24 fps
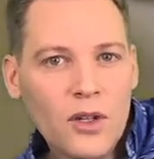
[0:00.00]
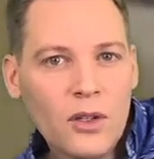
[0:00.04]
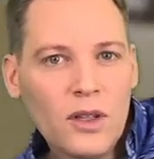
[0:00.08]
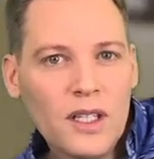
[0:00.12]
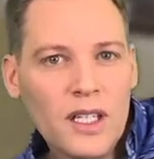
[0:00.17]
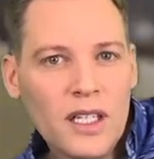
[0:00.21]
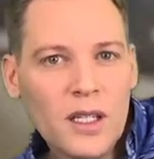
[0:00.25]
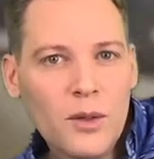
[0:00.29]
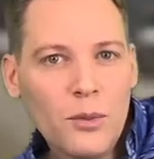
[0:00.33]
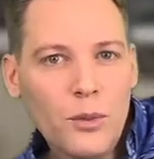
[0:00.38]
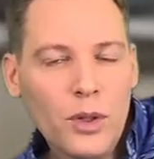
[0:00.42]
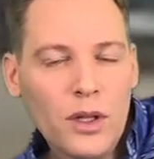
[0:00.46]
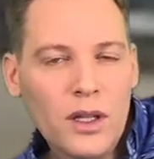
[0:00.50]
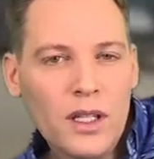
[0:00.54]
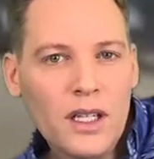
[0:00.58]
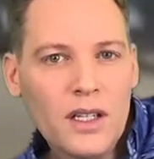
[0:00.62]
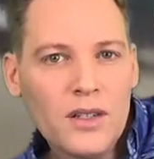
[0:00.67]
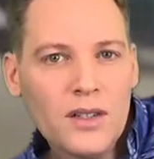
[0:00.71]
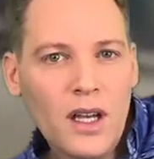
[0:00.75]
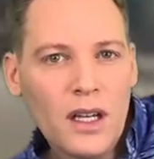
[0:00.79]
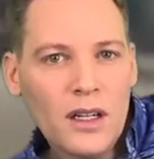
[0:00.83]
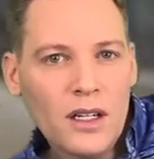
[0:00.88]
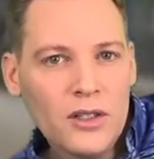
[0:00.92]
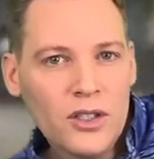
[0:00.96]
leading
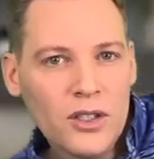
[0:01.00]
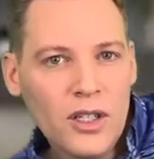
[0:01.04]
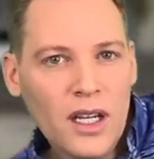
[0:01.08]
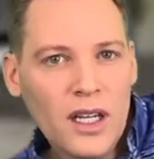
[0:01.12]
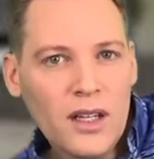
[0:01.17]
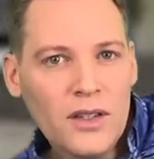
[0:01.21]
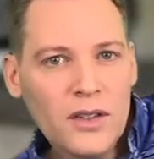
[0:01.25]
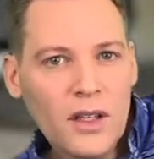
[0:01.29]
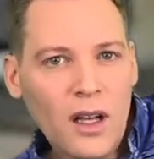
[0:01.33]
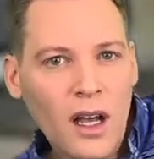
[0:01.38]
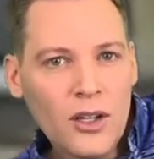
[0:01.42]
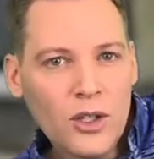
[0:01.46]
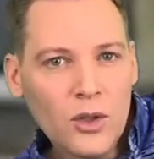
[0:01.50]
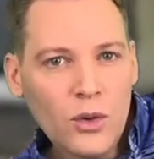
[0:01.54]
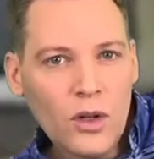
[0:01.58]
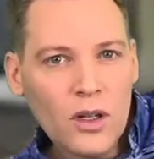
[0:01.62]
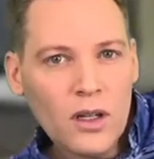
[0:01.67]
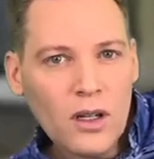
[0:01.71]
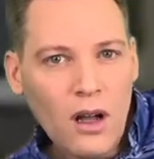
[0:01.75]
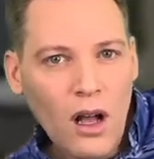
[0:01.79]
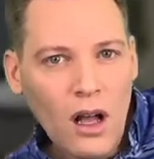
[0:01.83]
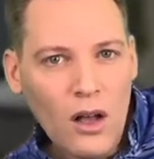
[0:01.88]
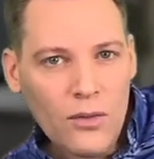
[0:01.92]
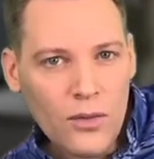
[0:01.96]
police on a chase onto
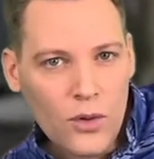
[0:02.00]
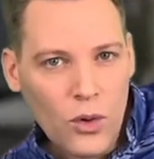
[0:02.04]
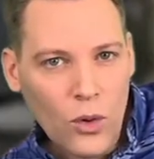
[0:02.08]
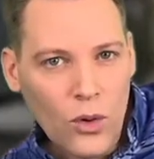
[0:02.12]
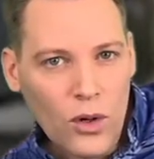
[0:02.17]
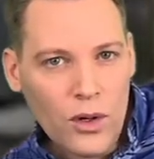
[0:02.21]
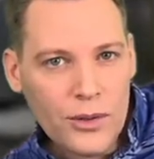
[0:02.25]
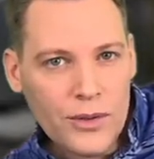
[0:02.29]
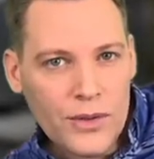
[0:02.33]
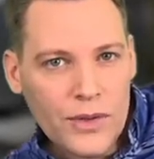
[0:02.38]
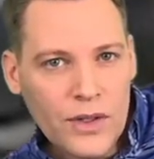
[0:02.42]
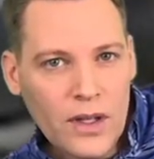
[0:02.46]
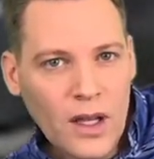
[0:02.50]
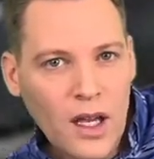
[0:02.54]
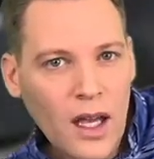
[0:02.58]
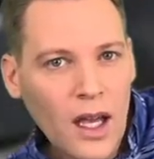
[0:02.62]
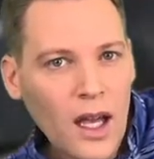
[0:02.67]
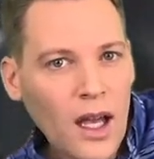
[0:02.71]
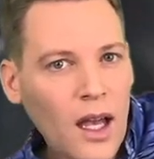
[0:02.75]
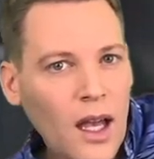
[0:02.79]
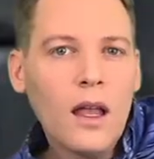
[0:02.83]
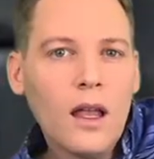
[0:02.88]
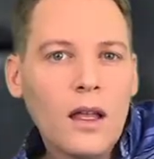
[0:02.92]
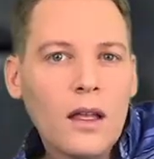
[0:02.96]
a golf course.
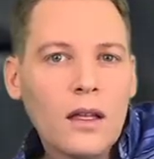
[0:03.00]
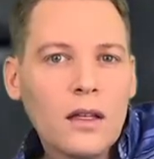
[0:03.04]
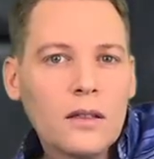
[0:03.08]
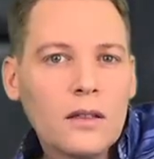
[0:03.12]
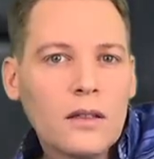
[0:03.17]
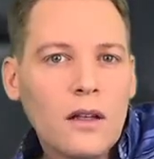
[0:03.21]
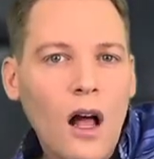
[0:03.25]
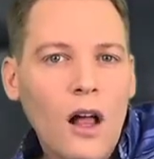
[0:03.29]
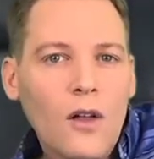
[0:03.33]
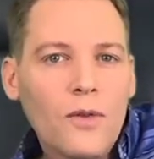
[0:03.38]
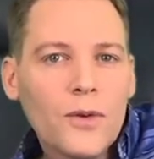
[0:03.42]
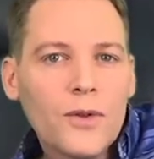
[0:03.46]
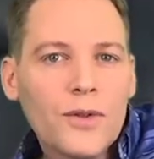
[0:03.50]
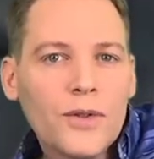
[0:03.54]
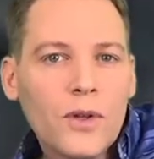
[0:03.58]
Golfers